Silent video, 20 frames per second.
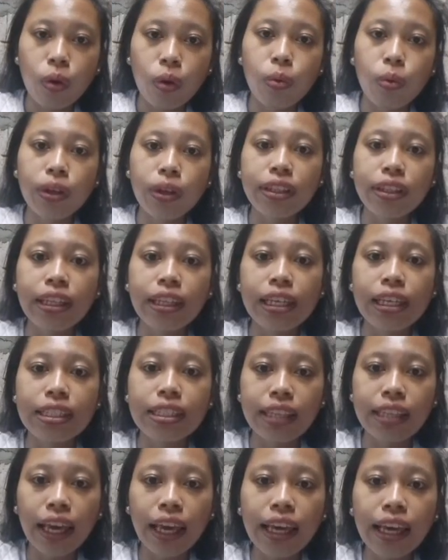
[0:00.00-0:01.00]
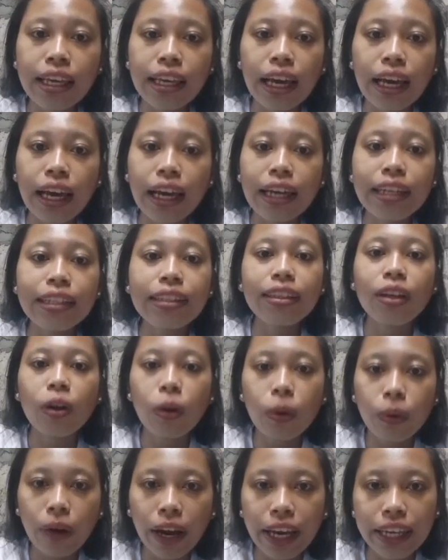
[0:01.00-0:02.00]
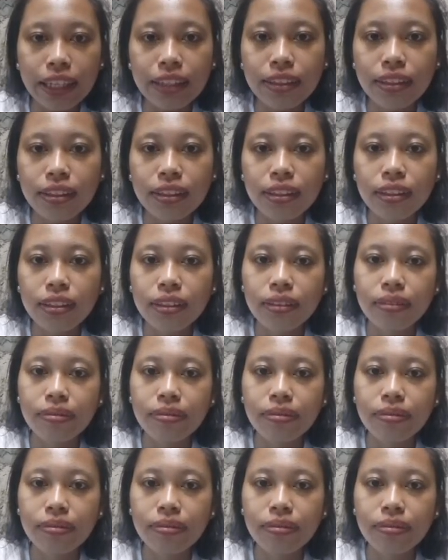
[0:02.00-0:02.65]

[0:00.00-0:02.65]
what they say and write.